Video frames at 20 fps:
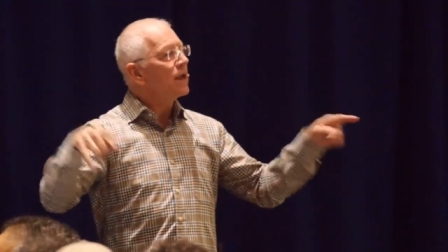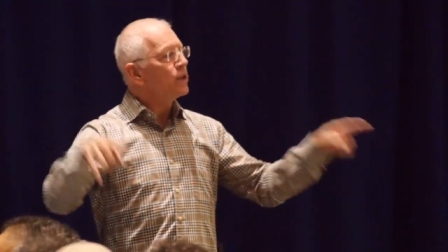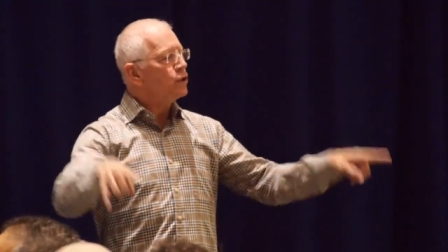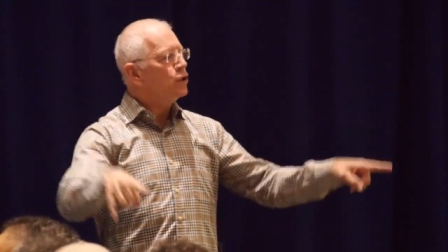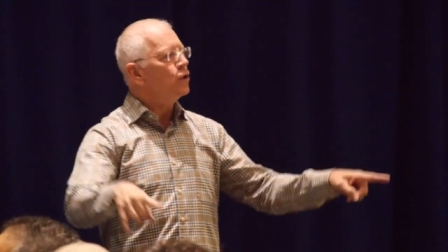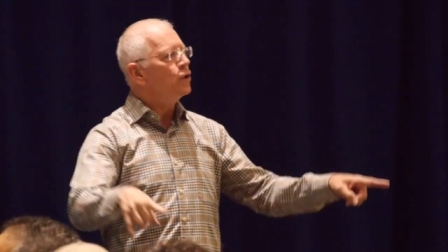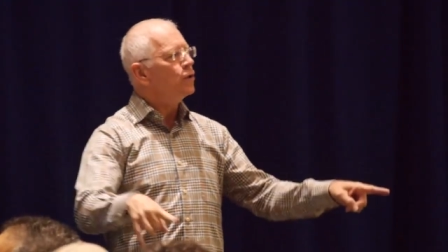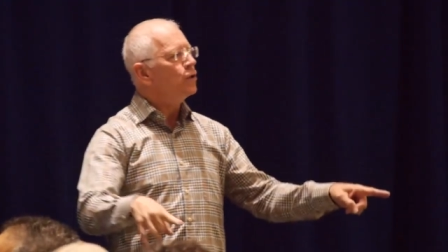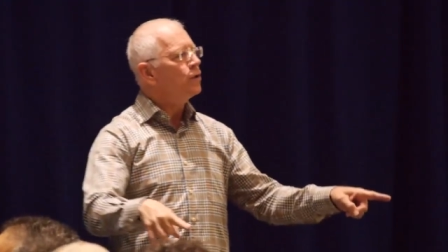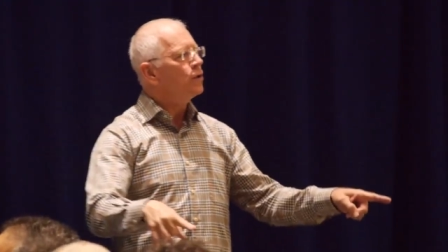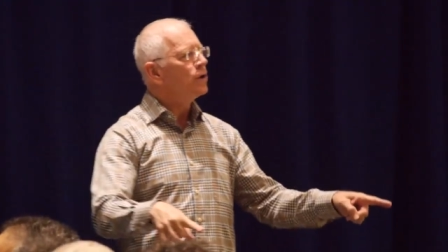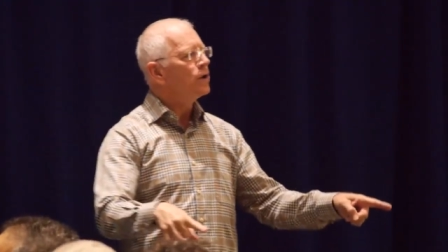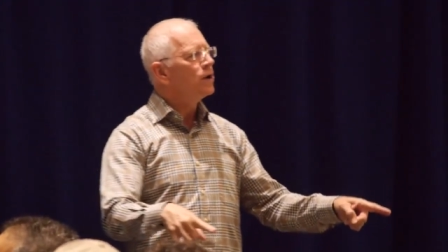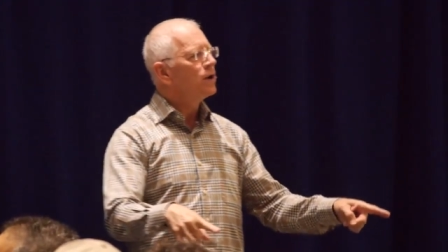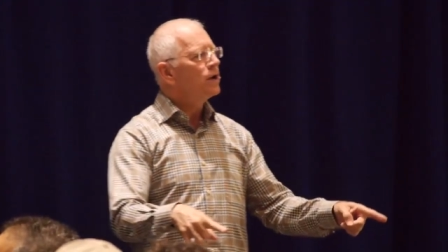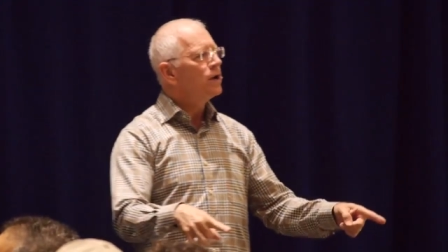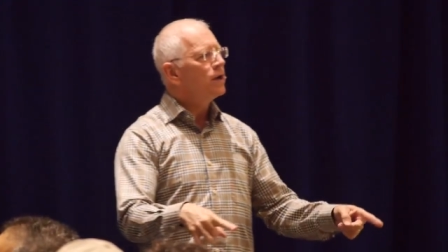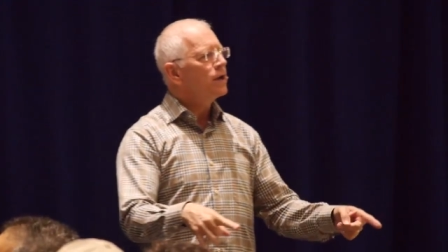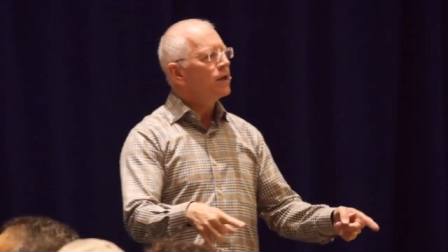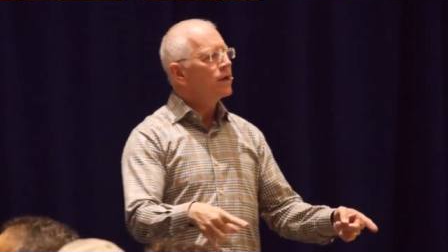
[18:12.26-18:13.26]
man, you,
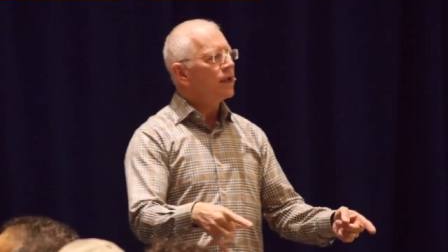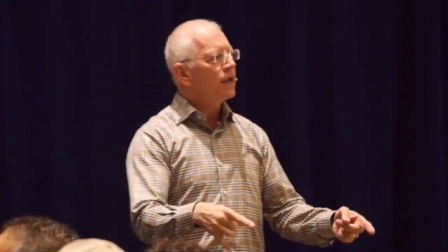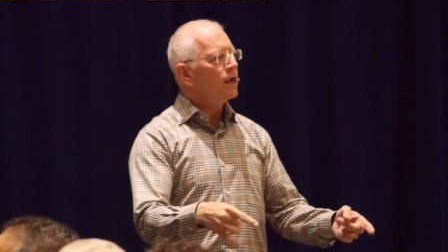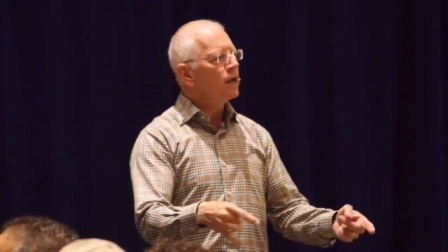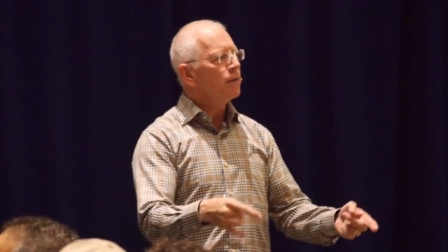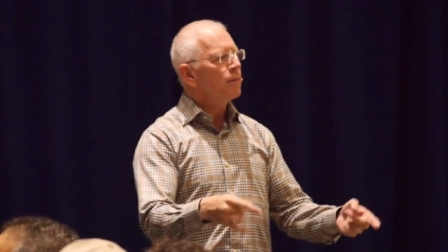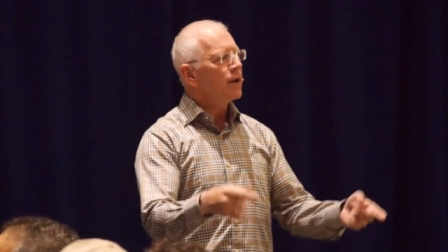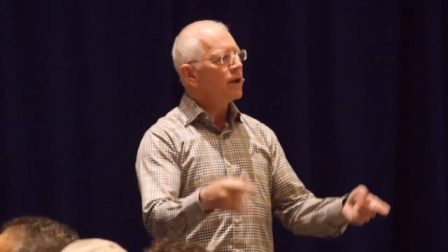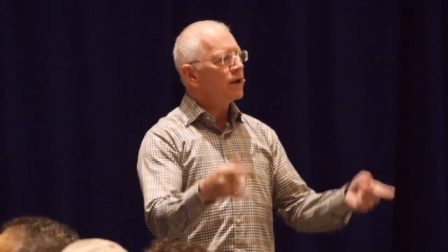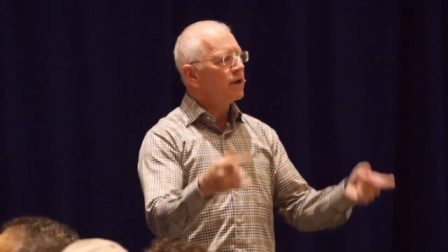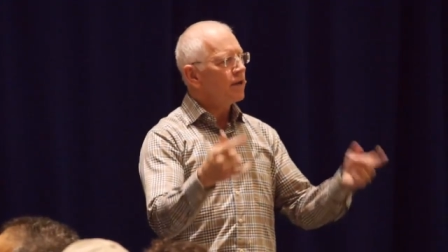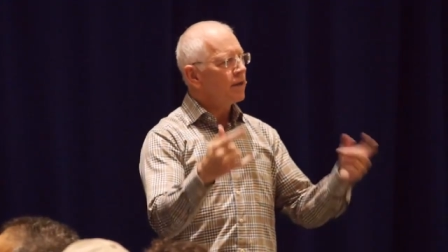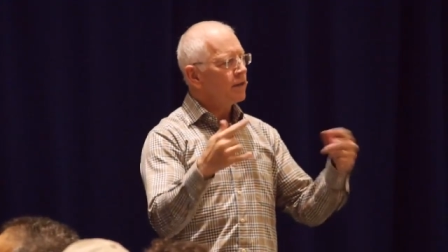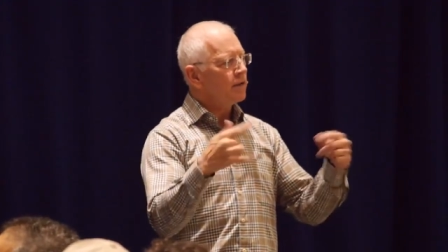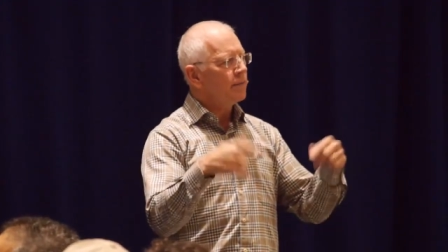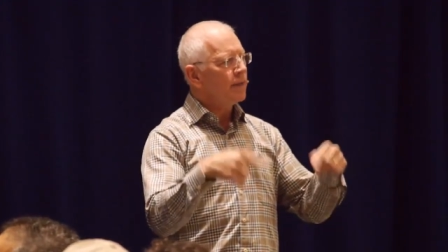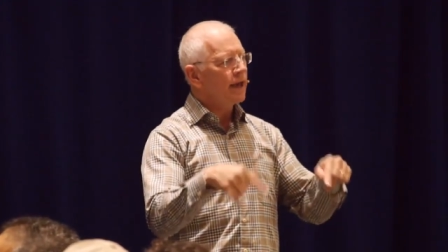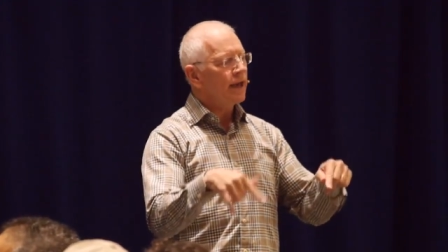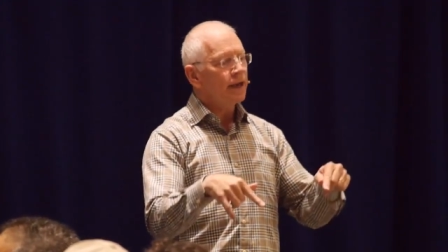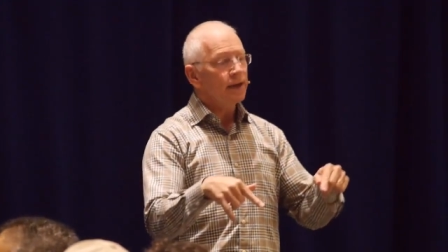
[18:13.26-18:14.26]
caring about
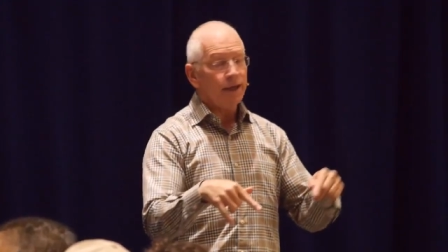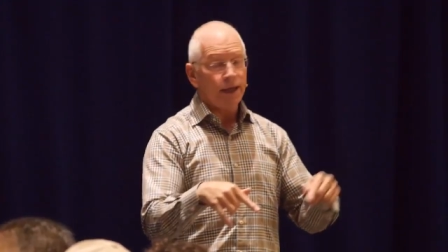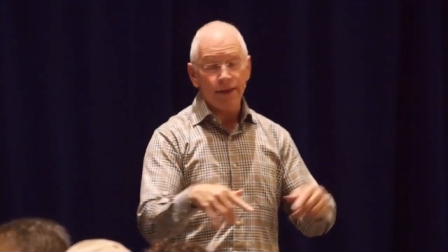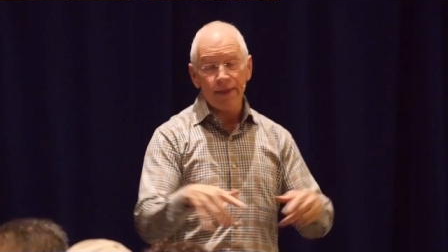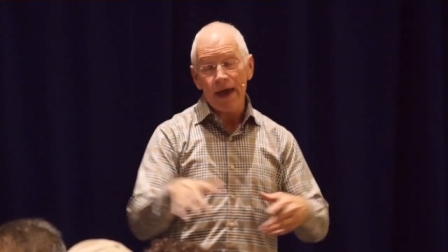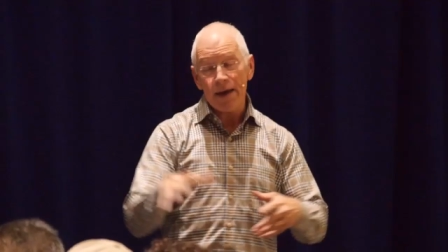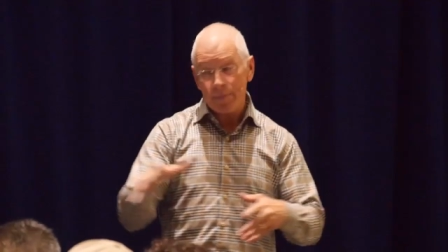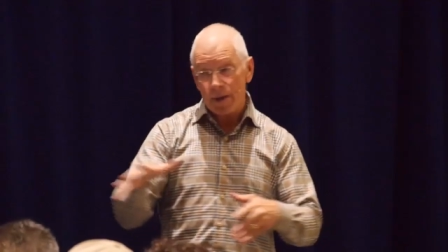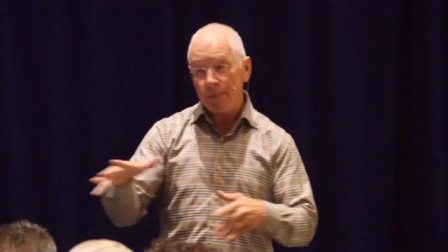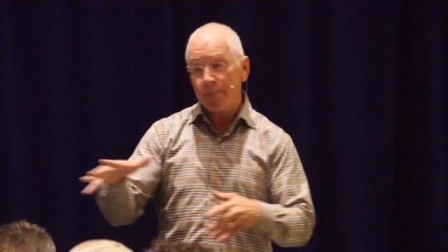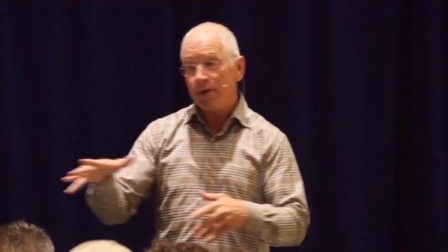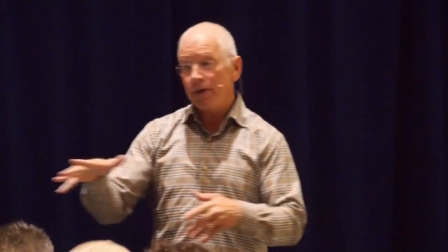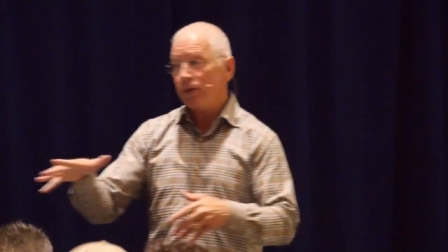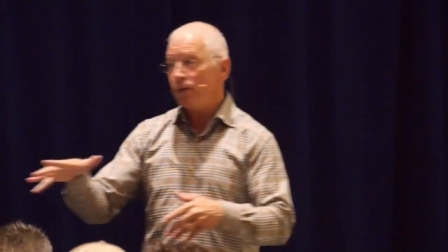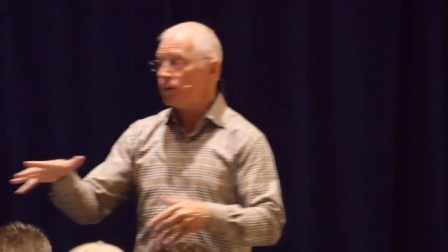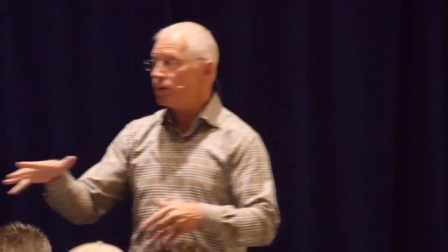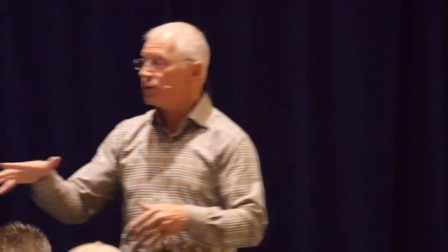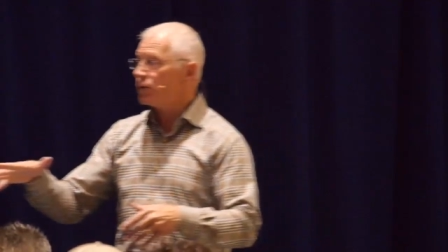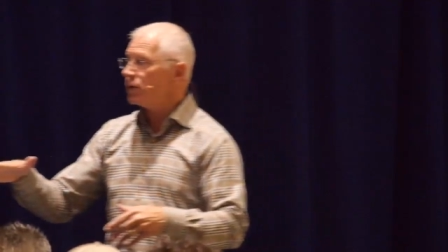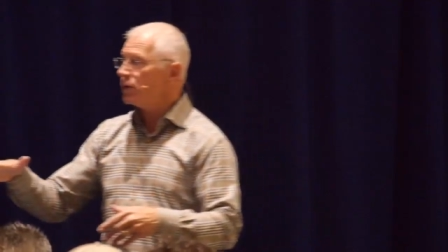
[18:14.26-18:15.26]
another man, and that might be
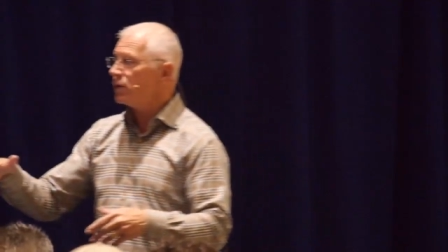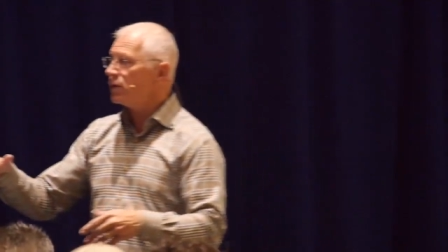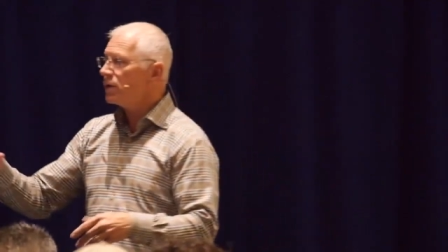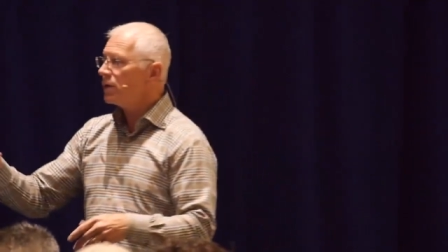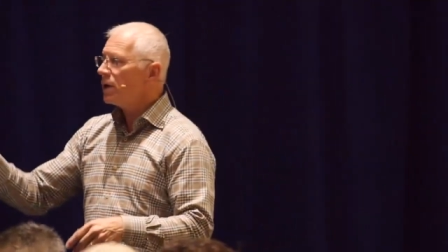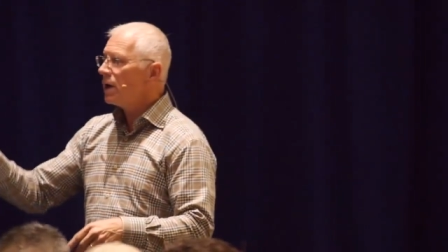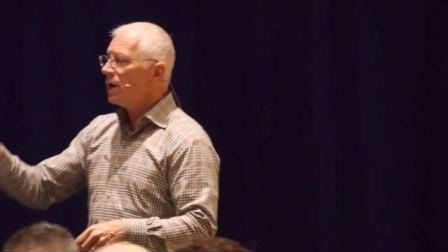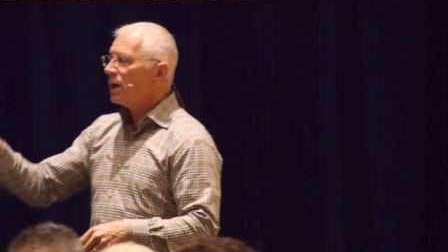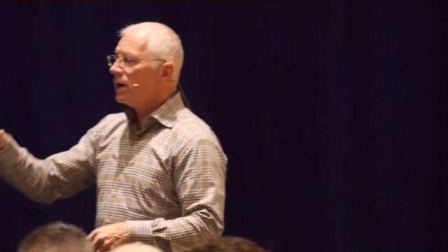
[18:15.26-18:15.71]
you too